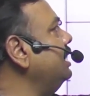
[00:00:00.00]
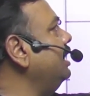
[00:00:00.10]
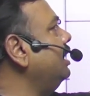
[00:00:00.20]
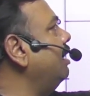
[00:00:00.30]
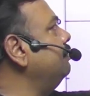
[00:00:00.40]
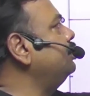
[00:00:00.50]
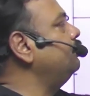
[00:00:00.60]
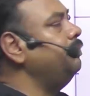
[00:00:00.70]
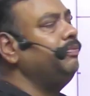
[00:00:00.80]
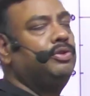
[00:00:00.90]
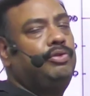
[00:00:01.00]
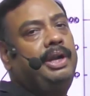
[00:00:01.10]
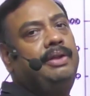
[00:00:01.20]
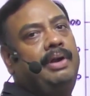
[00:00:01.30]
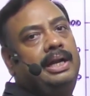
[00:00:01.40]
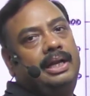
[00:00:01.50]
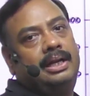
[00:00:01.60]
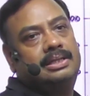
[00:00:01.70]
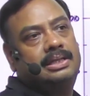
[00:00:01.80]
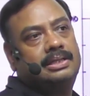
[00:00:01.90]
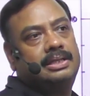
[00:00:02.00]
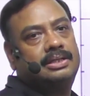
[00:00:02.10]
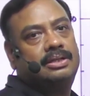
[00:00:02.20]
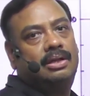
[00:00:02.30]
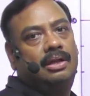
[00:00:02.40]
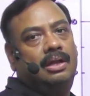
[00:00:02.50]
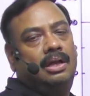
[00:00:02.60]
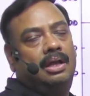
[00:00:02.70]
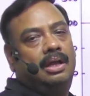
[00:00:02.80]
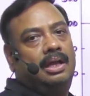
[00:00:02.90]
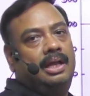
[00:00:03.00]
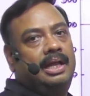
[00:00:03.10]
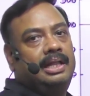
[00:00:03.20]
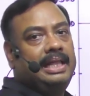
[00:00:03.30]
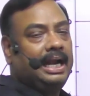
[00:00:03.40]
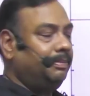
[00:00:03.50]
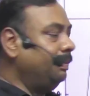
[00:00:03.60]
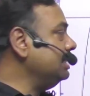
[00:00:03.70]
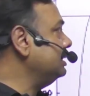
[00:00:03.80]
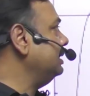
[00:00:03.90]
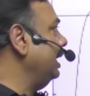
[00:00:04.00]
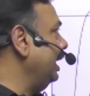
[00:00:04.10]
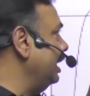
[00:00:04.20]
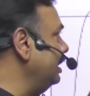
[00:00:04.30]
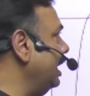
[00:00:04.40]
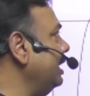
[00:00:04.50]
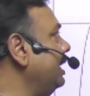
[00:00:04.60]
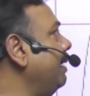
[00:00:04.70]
comes to 21 degrees Celsius. That means in the depth